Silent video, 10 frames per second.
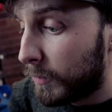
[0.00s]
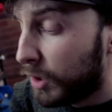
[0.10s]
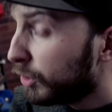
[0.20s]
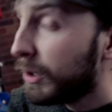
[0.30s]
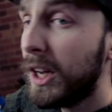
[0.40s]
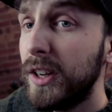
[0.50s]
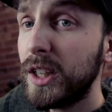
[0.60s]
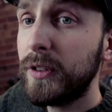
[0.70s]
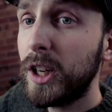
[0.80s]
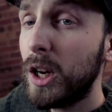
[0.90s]
So yeah,
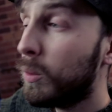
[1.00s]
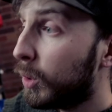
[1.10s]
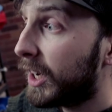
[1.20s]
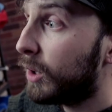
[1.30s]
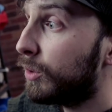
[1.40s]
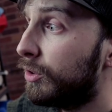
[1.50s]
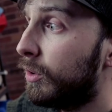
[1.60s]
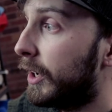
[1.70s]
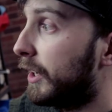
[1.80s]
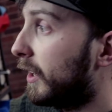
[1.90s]
next video, we'll get it all
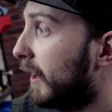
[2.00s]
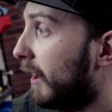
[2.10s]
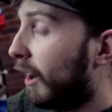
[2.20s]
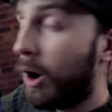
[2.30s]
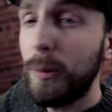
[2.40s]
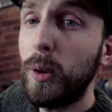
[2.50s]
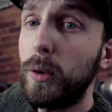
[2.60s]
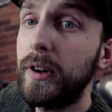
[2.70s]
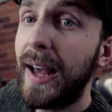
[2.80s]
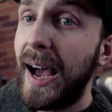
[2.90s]
sorted. I'm not
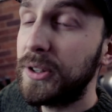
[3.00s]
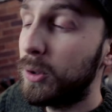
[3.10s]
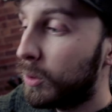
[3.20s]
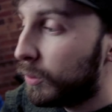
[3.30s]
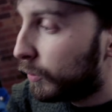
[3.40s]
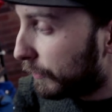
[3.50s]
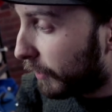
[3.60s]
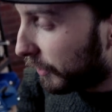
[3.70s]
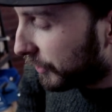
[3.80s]
worried at all, we've got